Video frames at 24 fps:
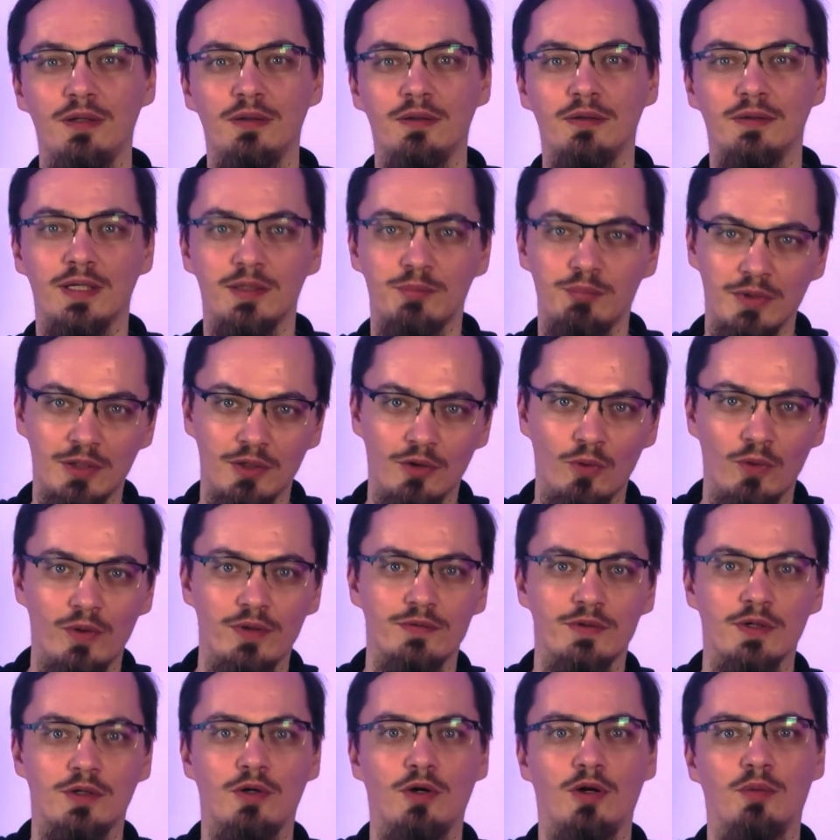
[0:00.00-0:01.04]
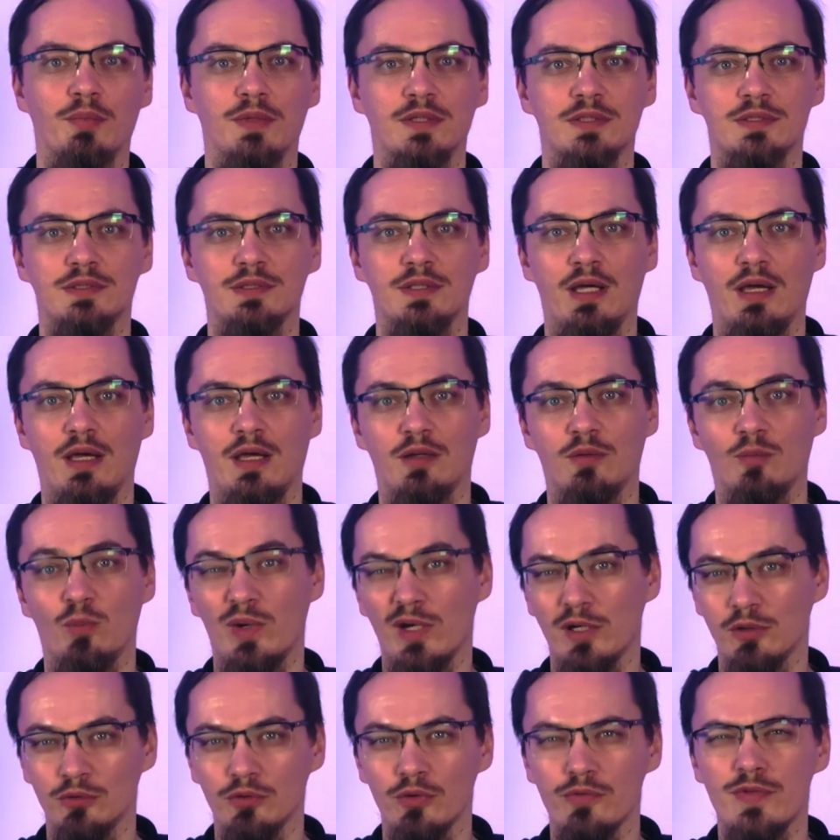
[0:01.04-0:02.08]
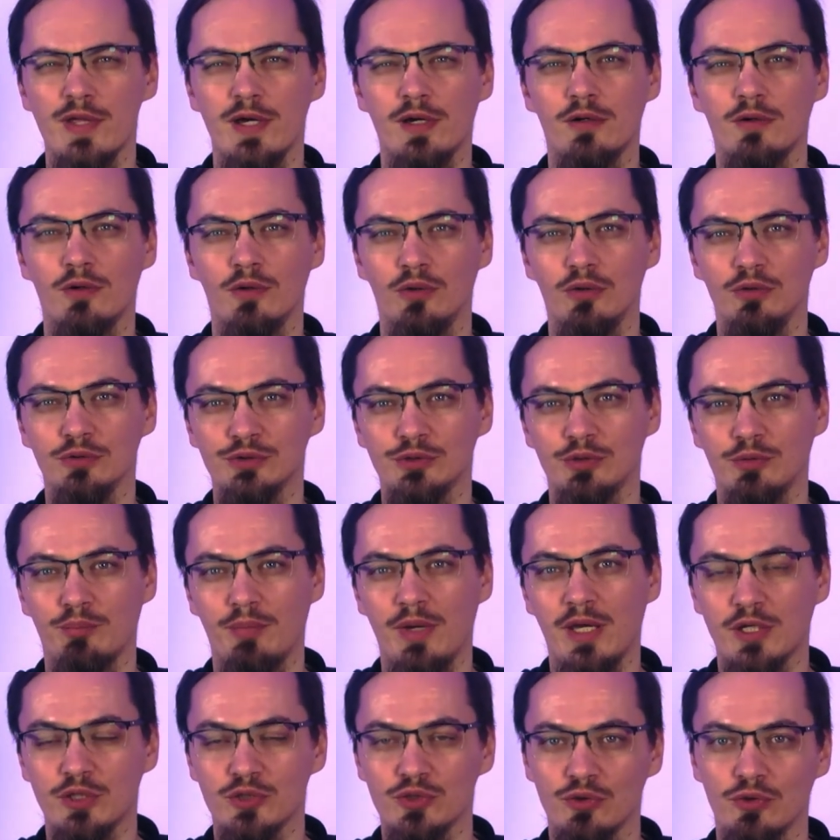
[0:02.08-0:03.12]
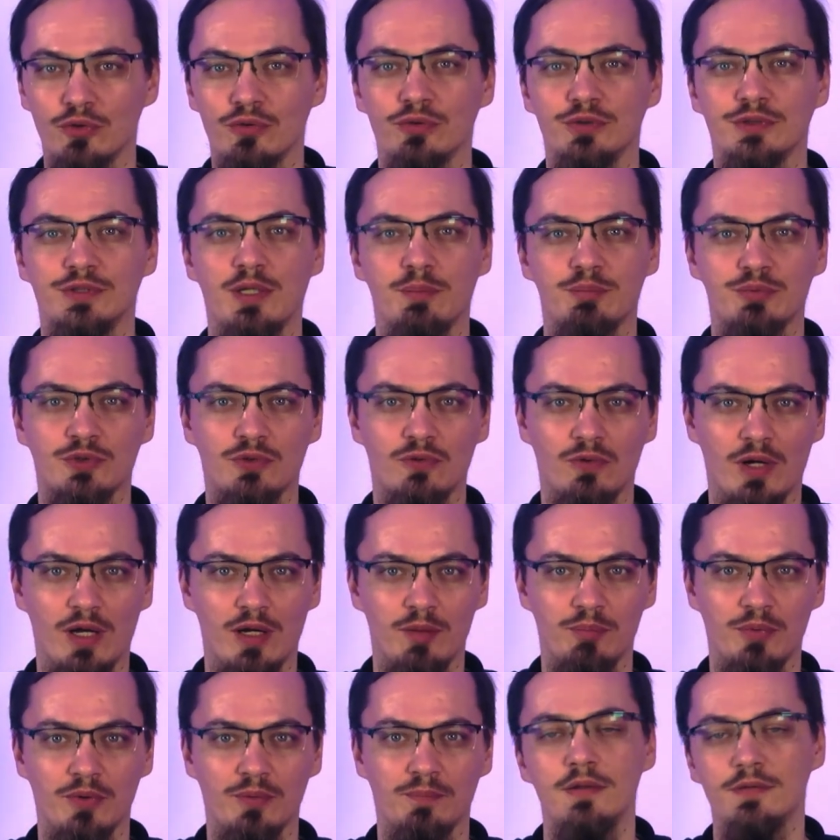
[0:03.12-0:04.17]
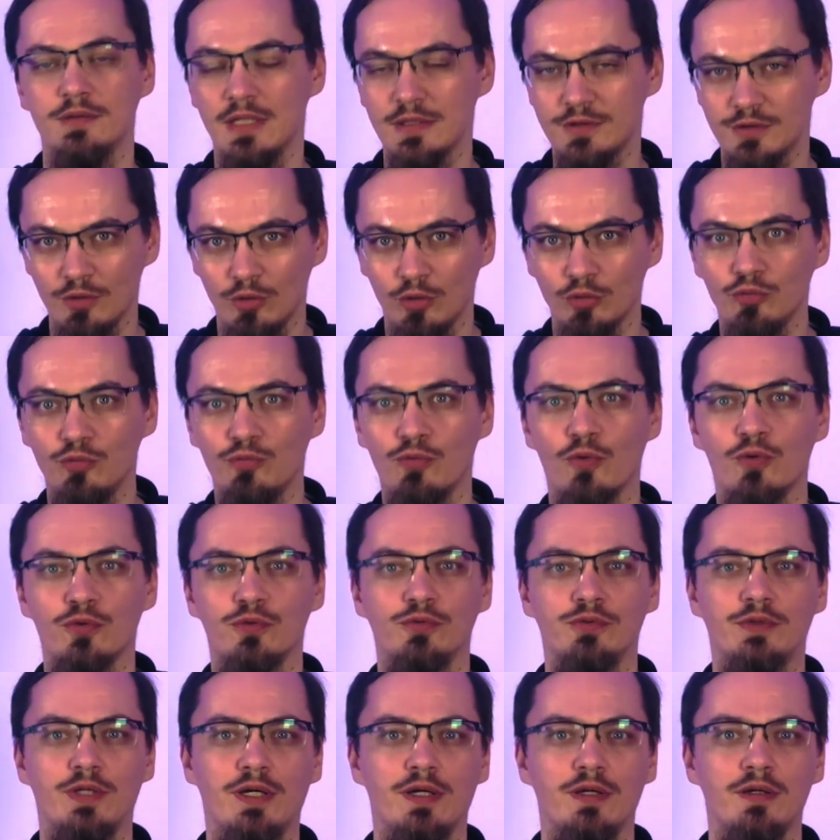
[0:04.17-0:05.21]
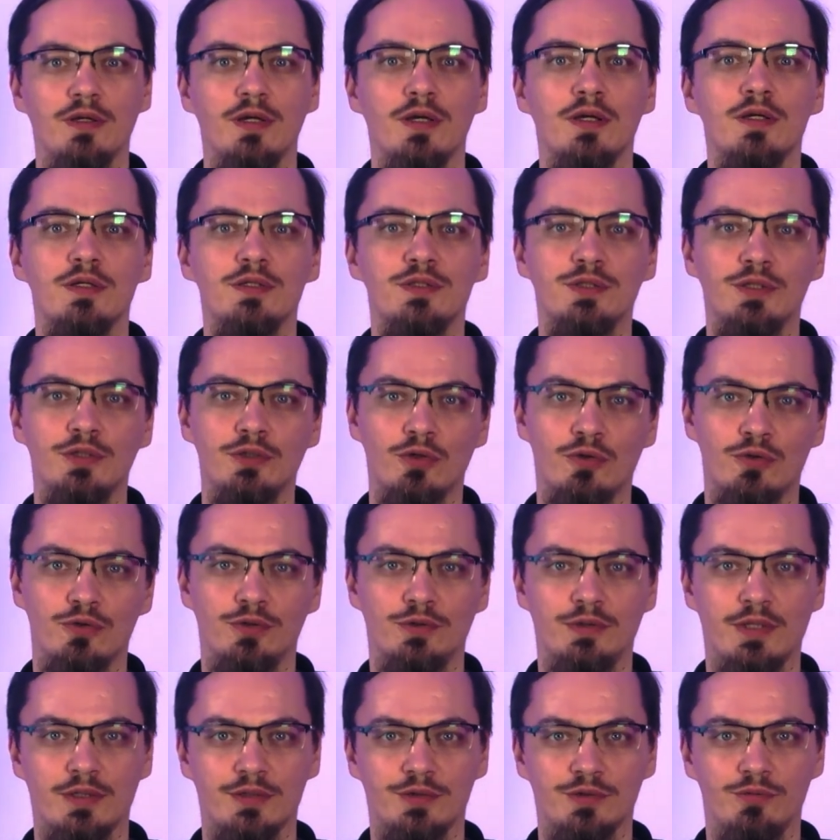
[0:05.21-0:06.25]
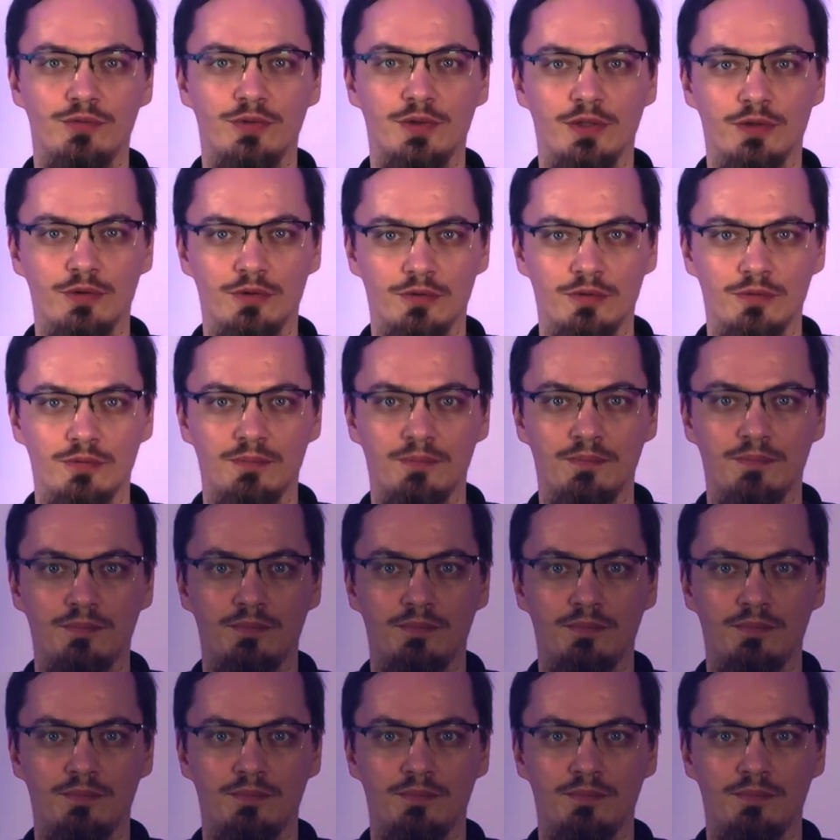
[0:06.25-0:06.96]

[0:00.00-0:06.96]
Let me know in the comments and while you're there also make sure to subscribe. That's all for today, see you in the next video.